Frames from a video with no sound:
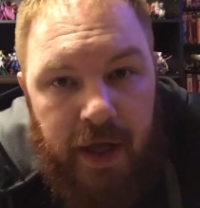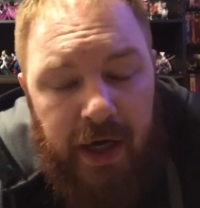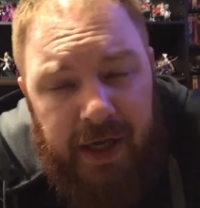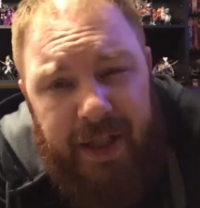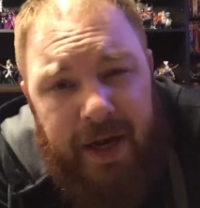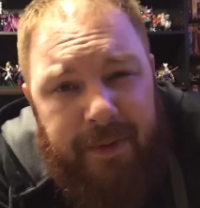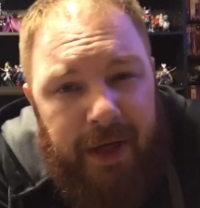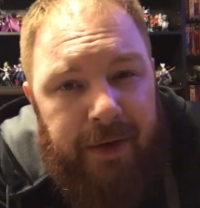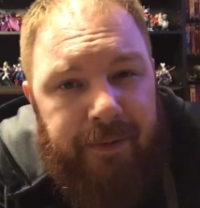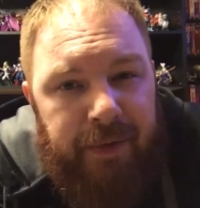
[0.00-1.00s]
that I
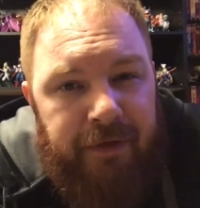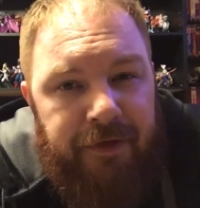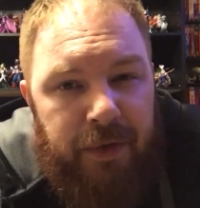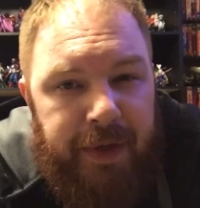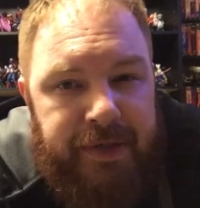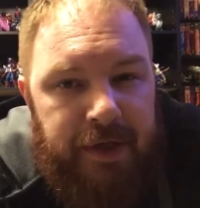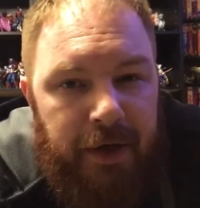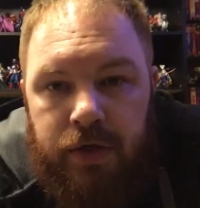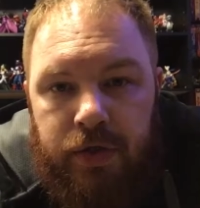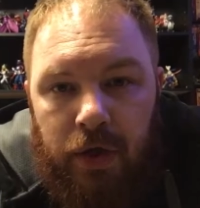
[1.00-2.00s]
made a few weeks ago.
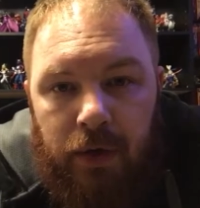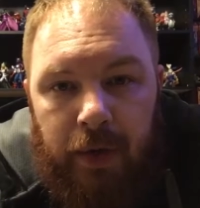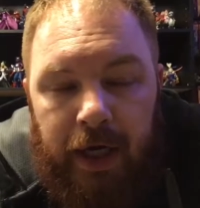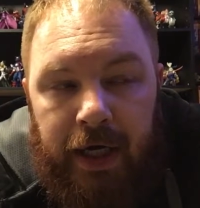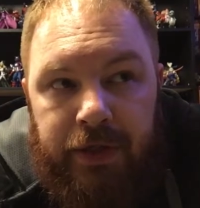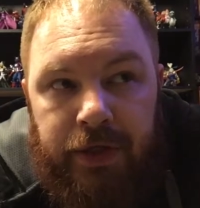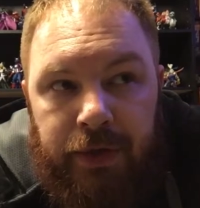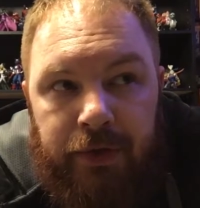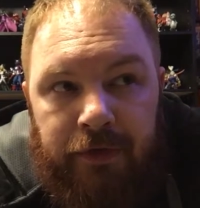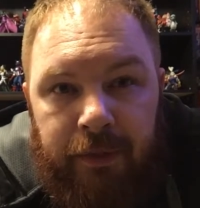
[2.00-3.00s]
So
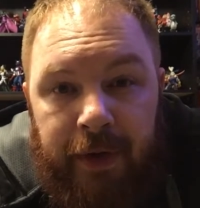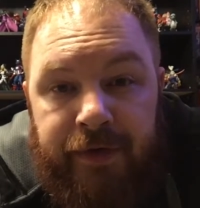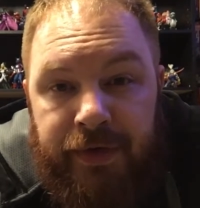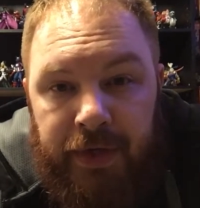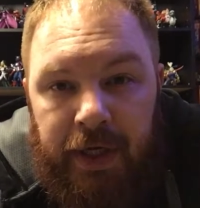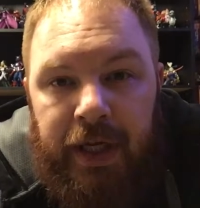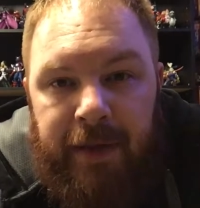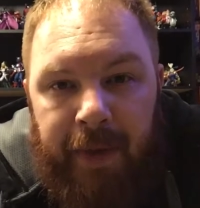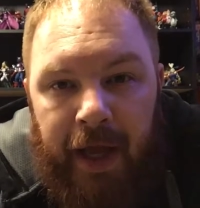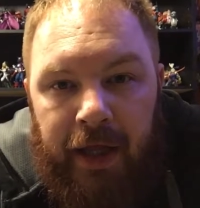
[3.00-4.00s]
2 of them I've sold on
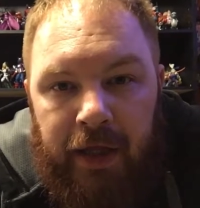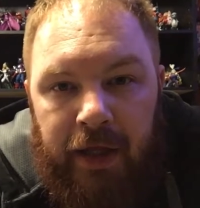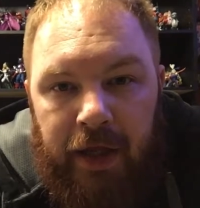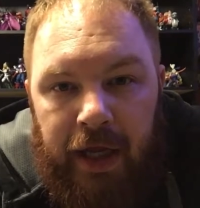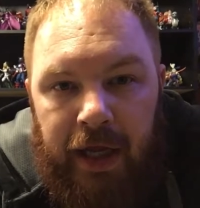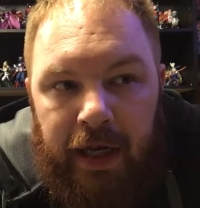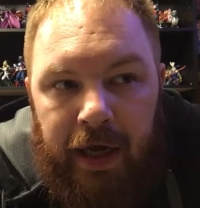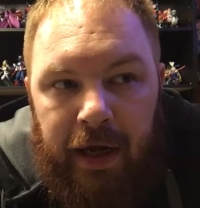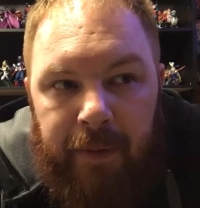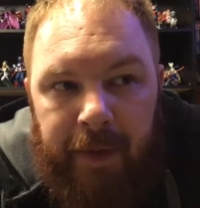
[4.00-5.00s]
eBay and
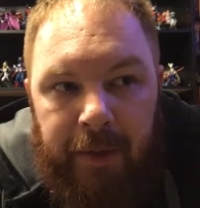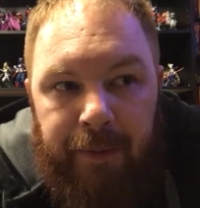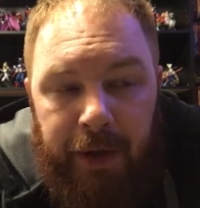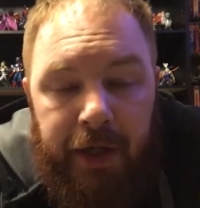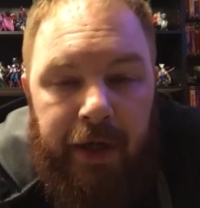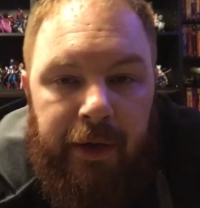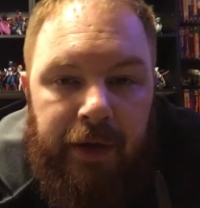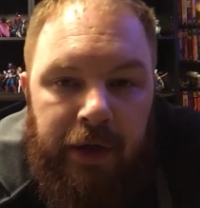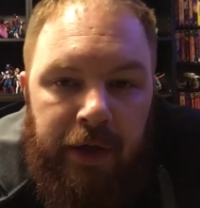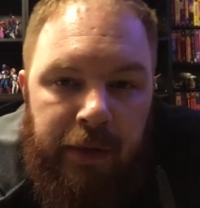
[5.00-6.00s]
made pretty good
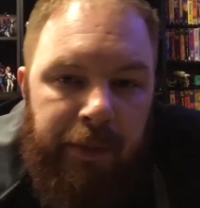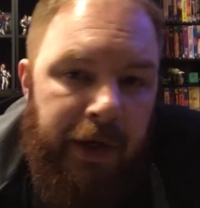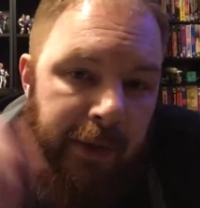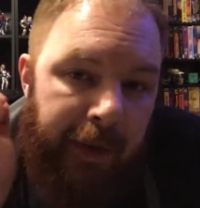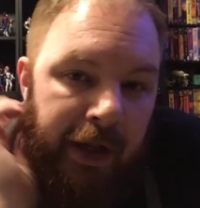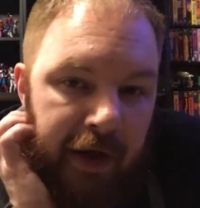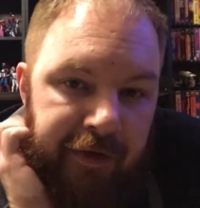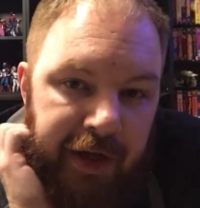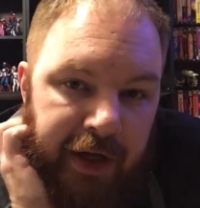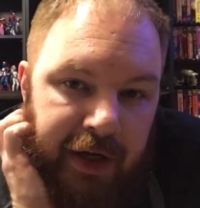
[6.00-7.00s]
money
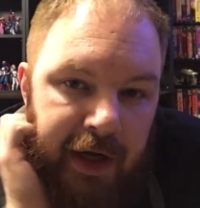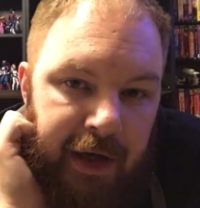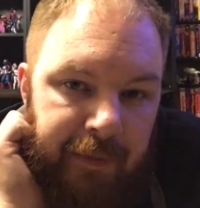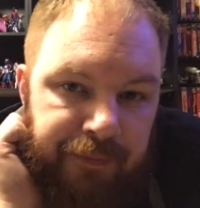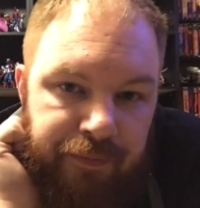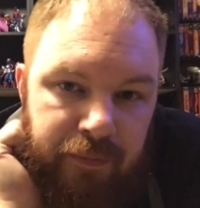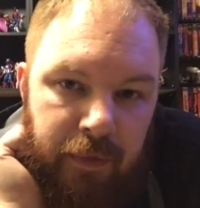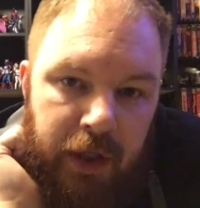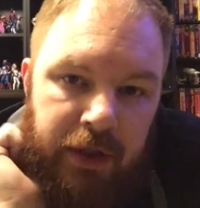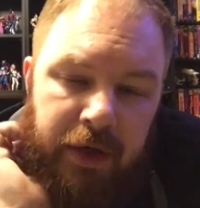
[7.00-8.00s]
off it.
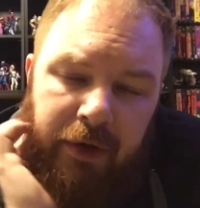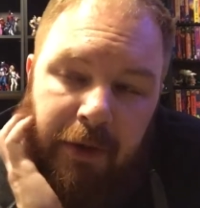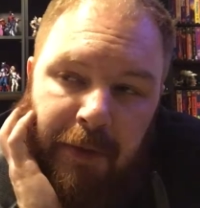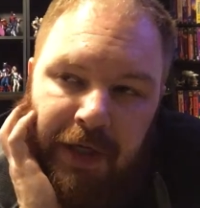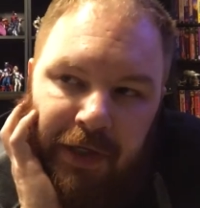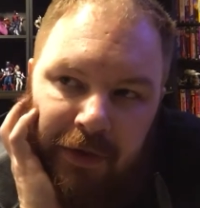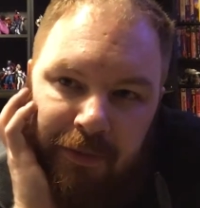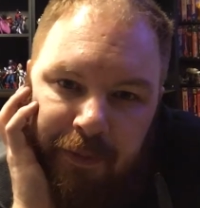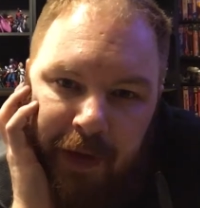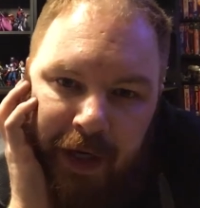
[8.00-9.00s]
Didn't really mean to,
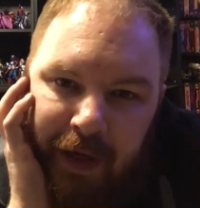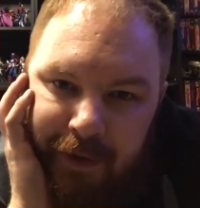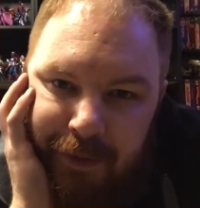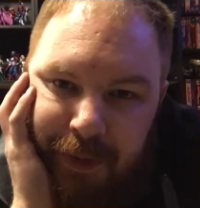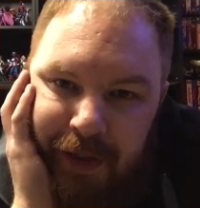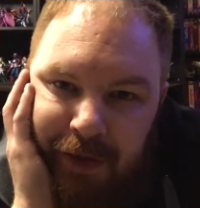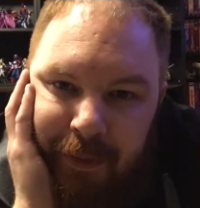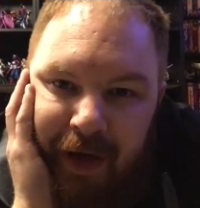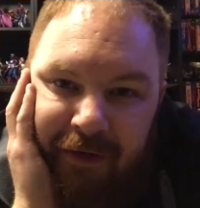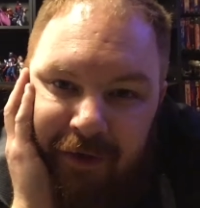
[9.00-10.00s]
but I was pressured
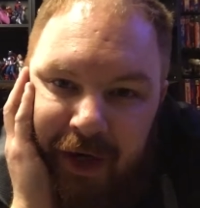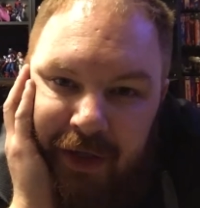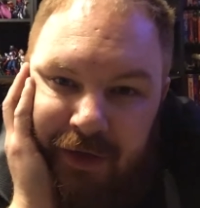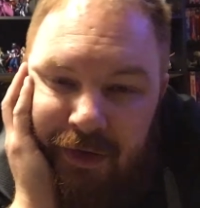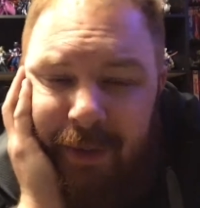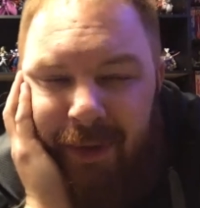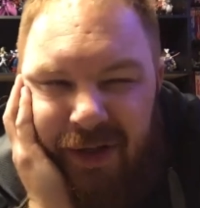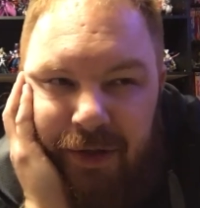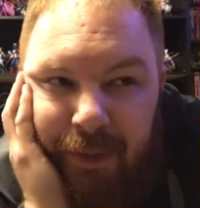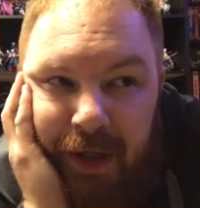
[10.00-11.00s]
by a friend. Not
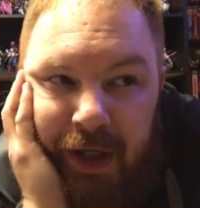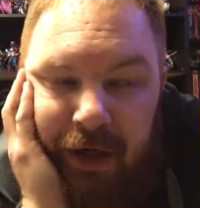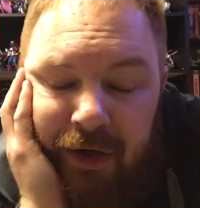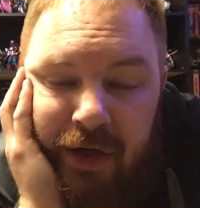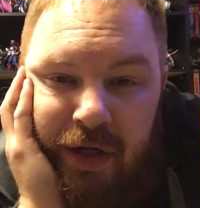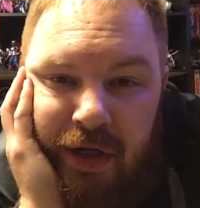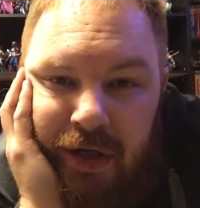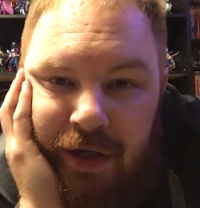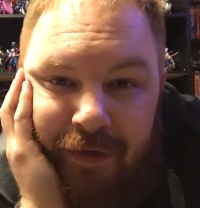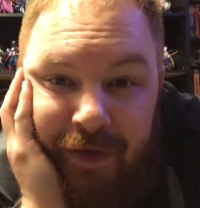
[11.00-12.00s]
pressured, but
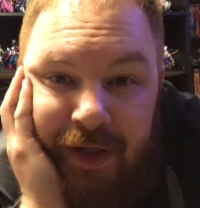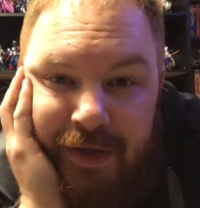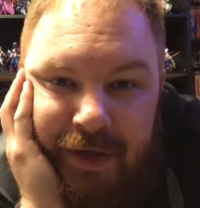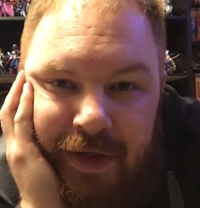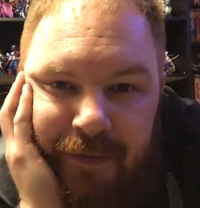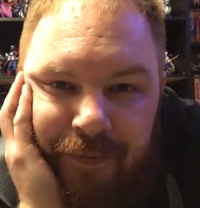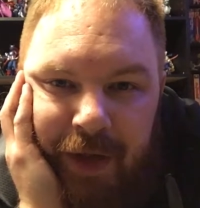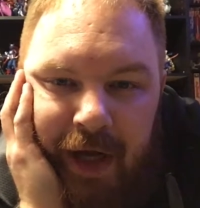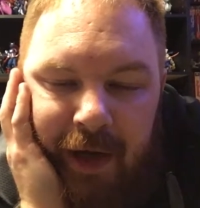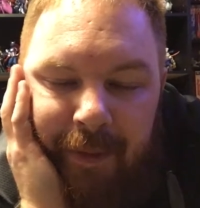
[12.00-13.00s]
convinced
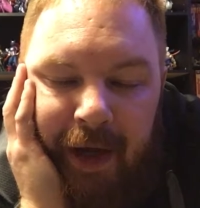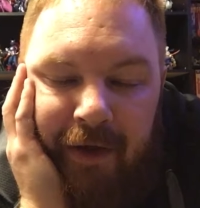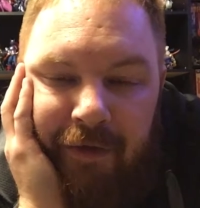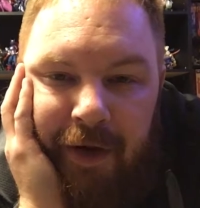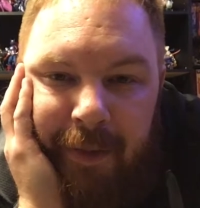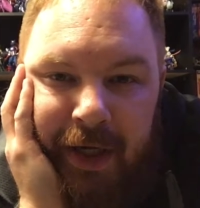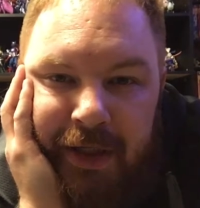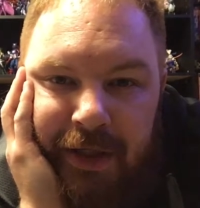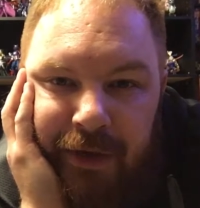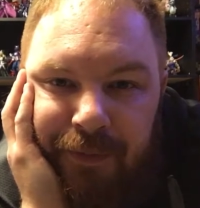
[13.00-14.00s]
by a friend of mine
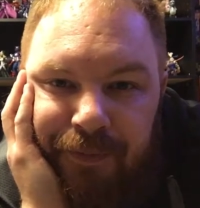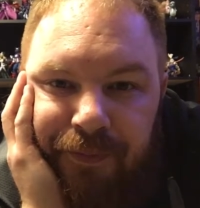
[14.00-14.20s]
to